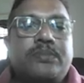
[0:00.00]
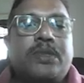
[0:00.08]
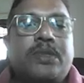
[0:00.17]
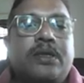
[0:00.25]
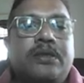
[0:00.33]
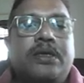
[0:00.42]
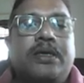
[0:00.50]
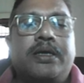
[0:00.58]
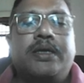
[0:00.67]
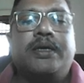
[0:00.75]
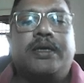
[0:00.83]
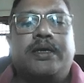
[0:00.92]

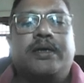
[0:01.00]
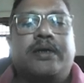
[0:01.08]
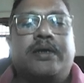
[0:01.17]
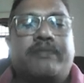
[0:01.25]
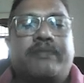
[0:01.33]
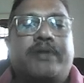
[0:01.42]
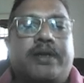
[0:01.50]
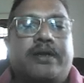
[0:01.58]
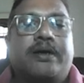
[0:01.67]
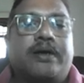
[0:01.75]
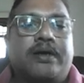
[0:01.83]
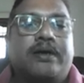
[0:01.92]
the
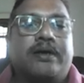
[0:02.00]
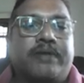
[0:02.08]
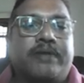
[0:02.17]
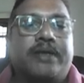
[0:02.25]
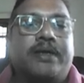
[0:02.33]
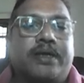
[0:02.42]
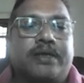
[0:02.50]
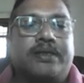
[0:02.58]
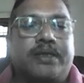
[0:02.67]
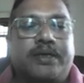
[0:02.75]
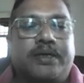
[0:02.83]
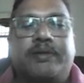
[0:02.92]
after when
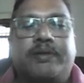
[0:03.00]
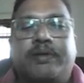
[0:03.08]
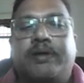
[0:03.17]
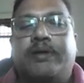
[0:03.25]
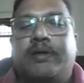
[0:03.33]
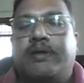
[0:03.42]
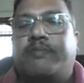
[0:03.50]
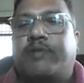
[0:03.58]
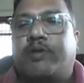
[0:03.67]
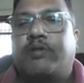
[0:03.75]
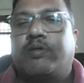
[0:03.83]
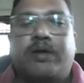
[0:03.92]
the
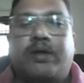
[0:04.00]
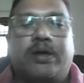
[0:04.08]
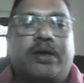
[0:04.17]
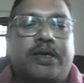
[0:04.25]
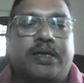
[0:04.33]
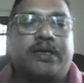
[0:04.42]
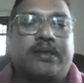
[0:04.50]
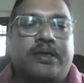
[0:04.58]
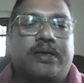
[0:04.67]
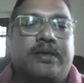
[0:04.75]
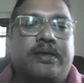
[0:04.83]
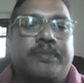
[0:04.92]
photon hit
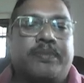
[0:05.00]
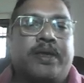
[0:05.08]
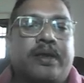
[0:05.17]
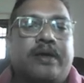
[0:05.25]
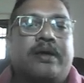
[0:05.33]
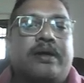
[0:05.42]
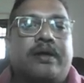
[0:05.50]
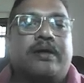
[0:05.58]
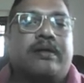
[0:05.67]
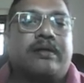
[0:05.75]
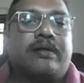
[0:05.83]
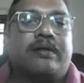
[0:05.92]
the
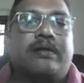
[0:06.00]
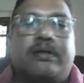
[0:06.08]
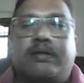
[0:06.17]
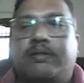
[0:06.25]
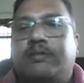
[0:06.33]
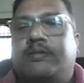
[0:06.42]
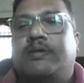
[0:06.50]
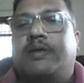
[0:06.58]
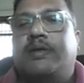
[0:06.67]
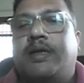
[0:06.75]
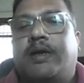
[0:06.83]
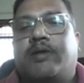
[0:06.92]
uh,
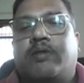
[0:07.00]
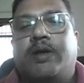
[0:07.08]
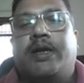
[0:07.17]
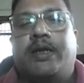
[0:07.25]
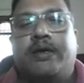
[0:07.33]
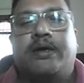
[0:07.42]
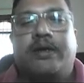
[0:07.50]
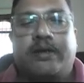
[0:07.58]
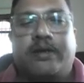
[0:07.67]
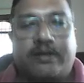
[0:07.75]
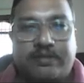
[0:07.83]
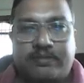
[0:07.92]
electron at
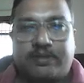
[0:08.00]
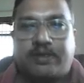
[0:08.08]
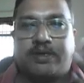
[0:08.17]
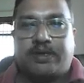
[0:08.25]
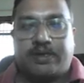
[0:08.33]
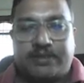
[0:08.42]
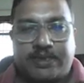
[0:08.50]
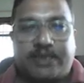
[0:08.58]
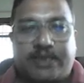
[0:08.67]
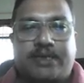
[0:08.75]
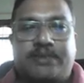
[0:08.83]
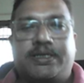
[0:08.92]
the
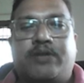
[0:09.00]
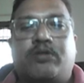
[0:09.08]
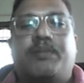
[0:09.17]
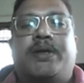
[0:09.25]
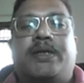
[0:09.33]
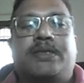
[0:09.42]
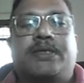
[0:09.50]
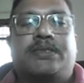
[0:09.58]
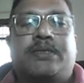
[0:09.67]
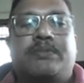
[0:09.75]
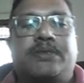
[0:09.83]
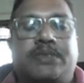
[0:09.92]
excited state or
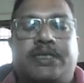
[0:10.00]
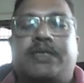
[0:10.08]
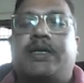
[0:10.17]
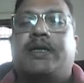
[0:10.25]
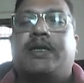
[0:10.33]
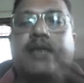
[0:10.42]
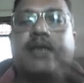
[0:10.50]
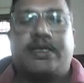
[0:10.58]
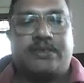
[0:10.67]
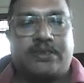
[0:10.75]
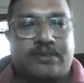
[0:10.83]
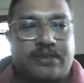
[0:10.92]
metastable state, it
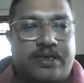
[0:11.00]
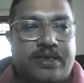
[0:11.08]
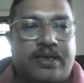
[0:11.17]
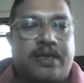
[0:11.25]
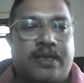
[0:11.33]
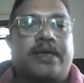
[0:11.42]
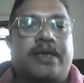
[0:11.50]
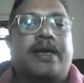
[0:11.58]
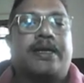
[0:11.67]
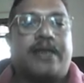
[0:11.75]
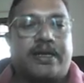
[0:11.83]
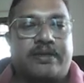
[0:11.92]
releases the
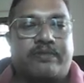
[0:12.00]
and another